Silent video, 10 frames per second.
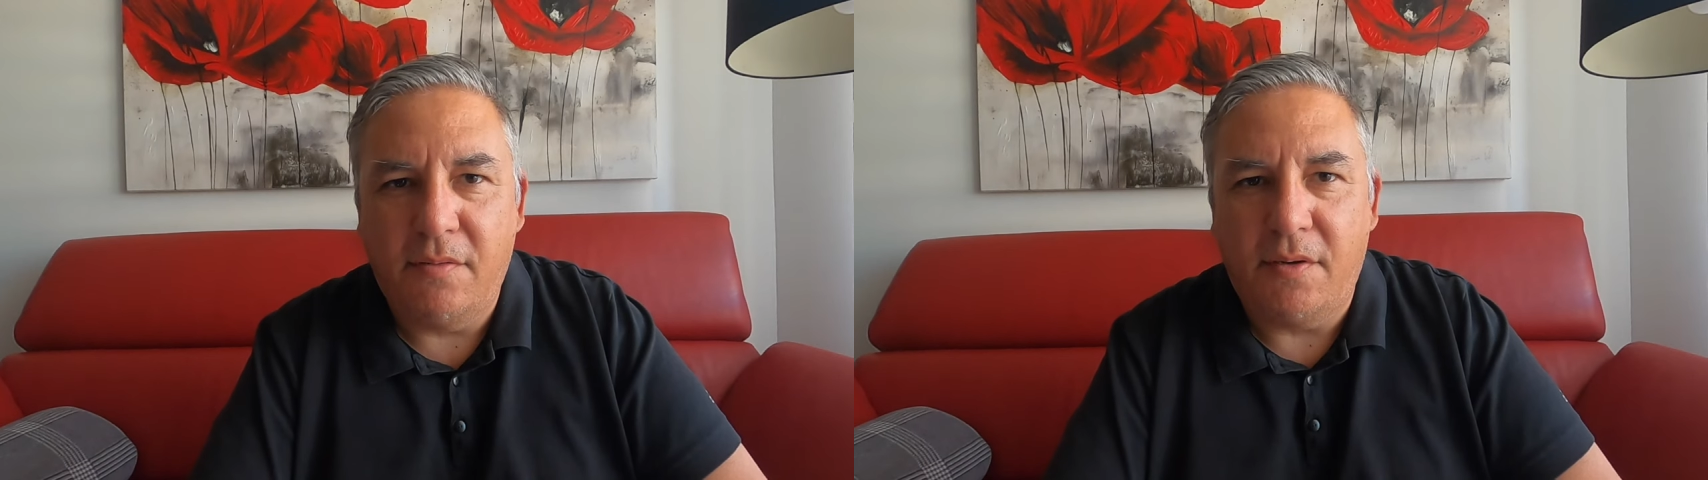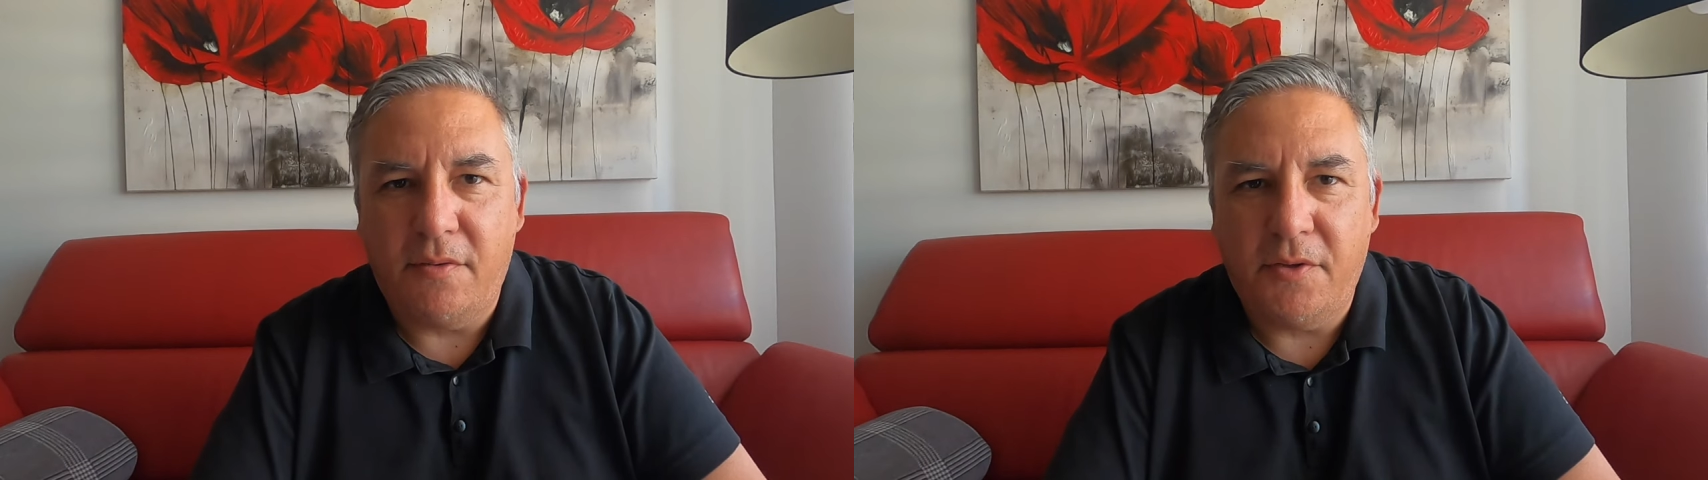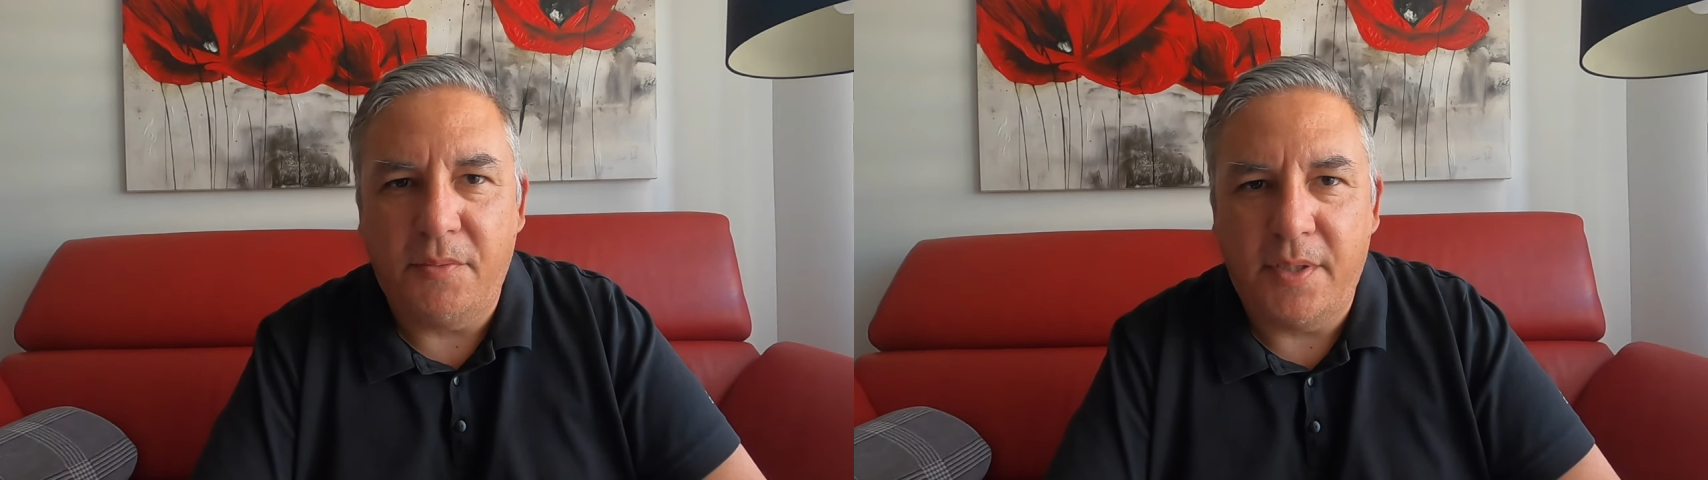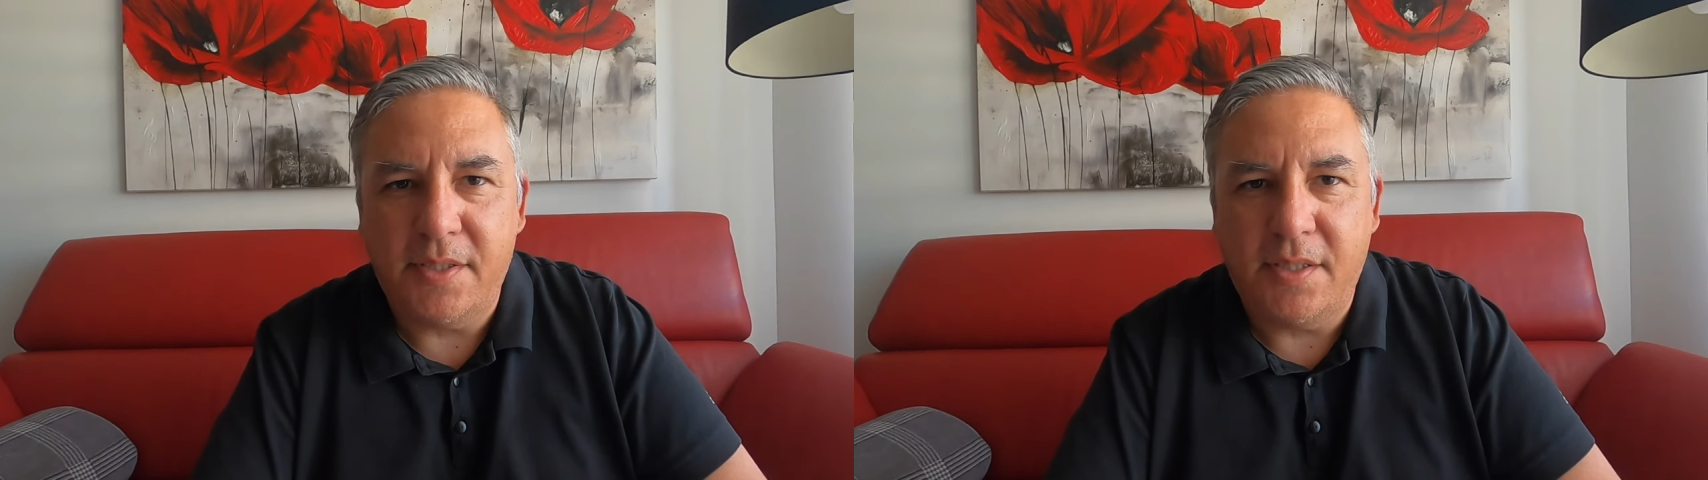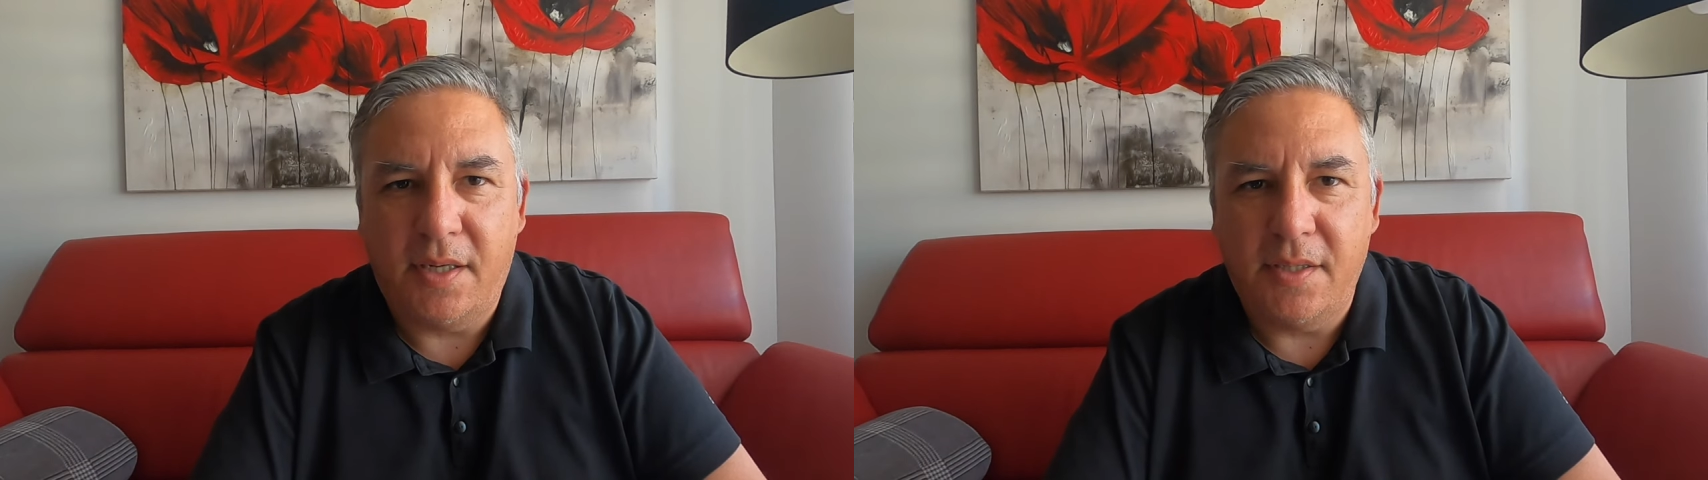one of the
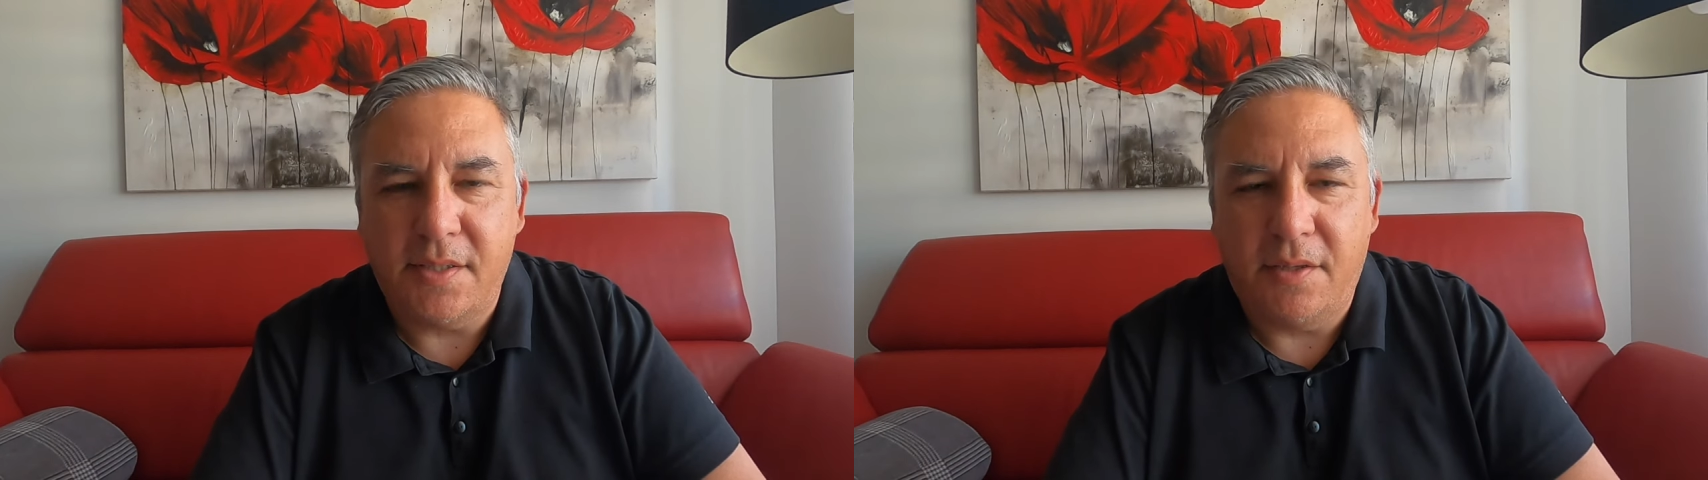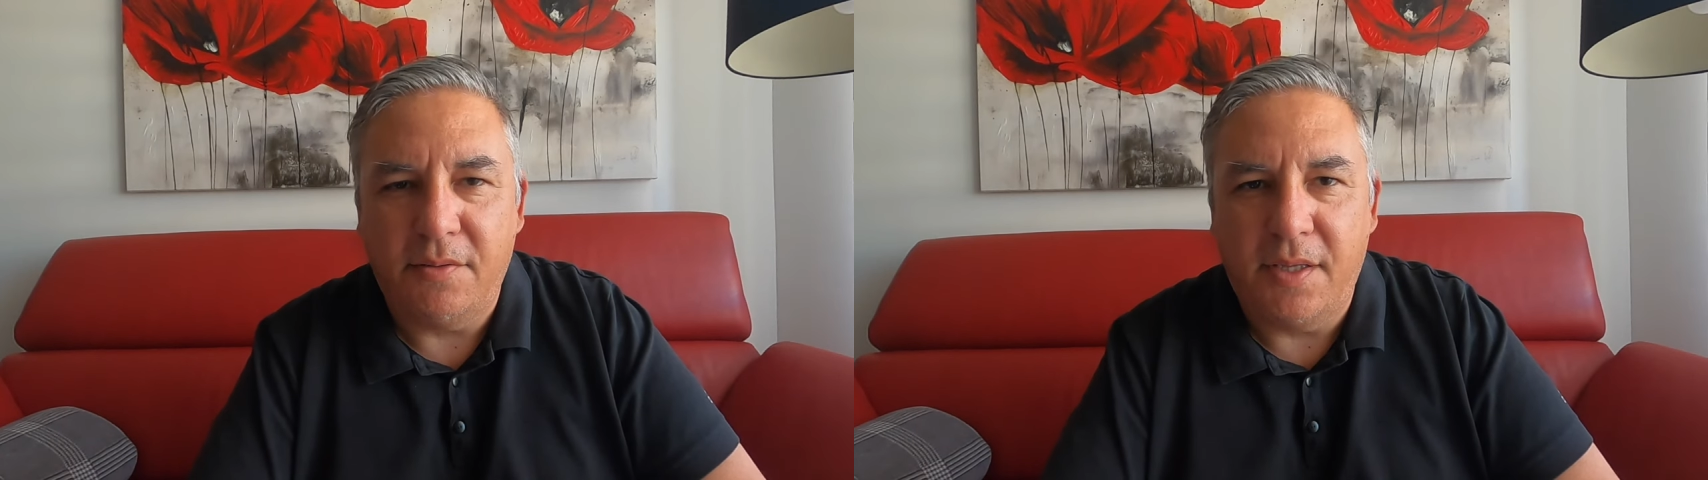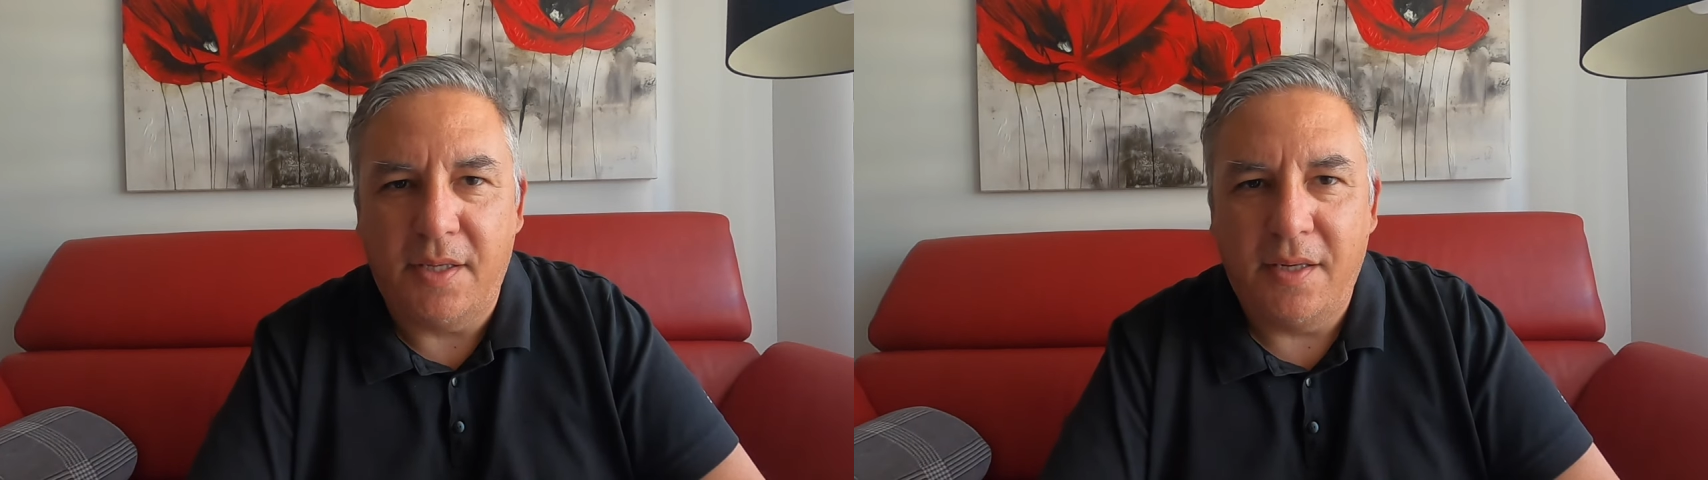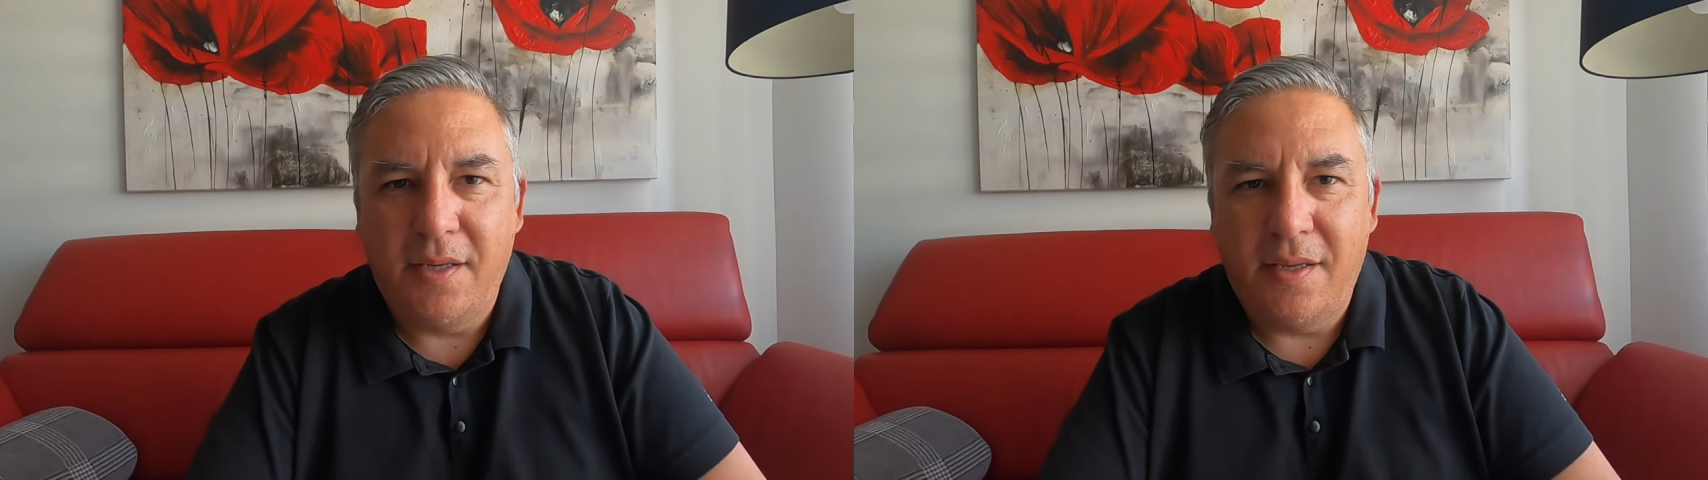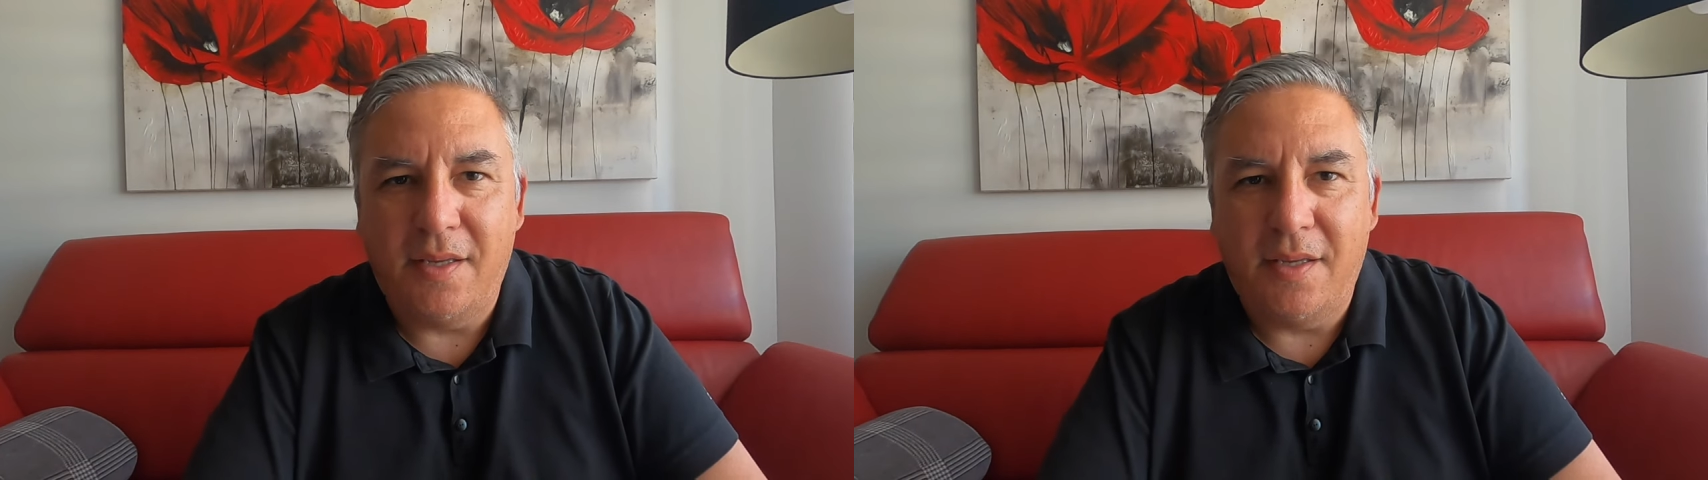best guys out there,